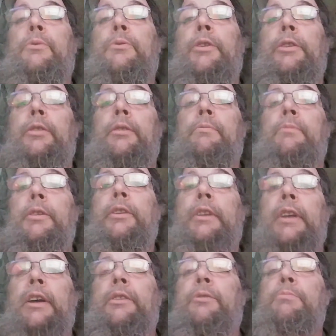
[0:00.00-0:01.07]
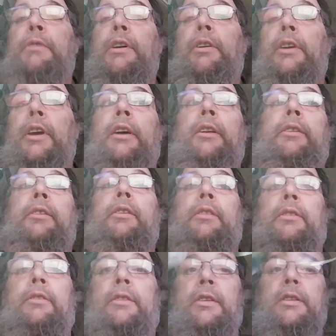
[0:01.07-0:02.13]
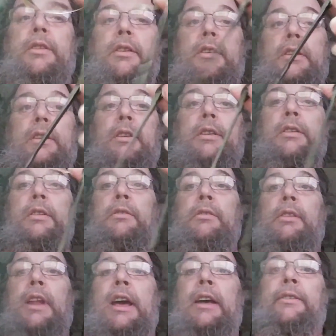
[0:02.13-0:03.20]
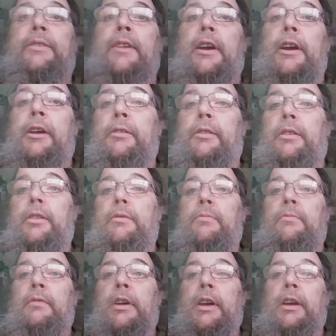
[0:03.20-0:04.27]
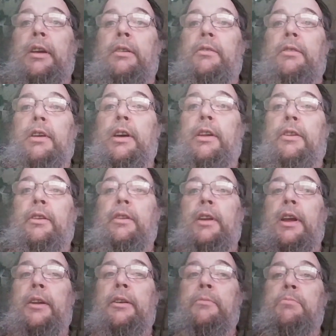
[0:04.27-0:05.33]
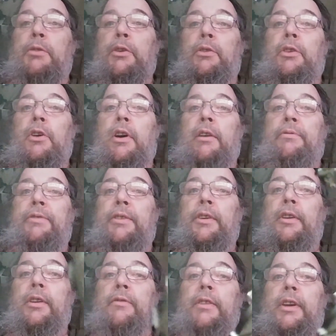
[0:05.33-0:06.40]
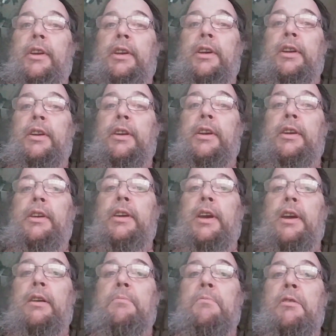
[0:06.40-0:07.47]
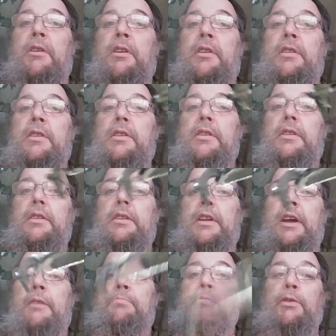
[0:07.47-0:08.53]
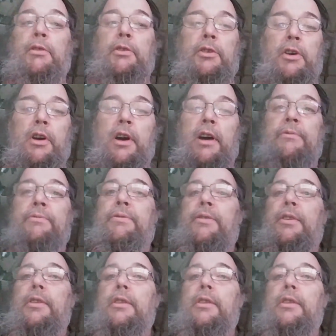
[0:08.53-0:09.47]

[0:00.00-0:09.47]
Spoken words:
with them, but that's about it. And last night, my other end broke off here, if I can get it in camera. That broke off,